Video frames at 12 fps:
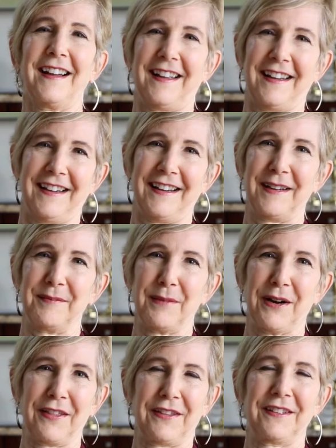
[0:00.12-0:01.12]
Hi, I'm
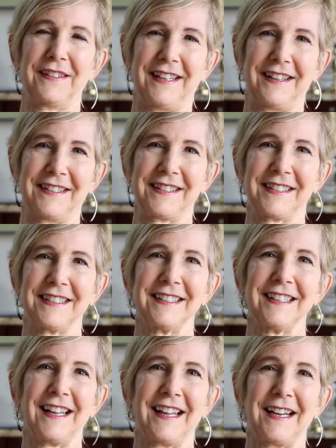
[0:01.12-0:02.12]
Martha
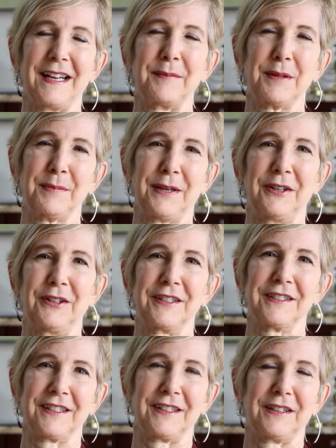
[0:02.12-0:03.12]
Nathanson, and I'm the
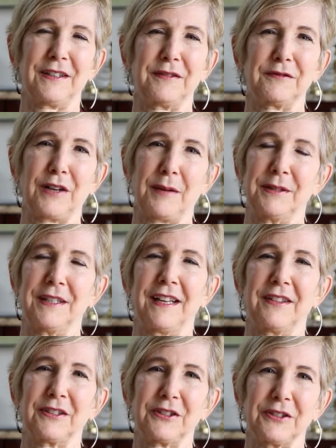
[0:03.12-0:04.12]
parent of Robin
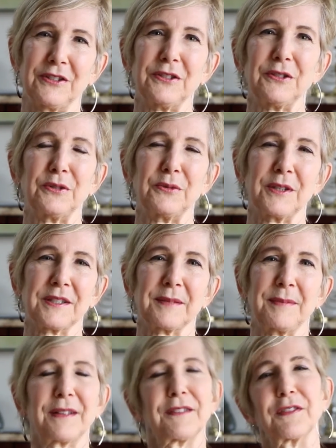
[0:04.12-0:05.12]
Nathan Kern, who was
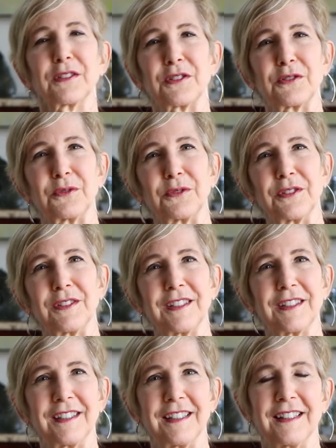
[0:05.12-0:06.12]
a Beth Tfiloh
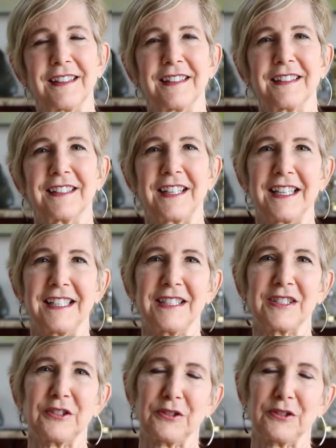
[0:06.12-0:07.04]
student in the 90s.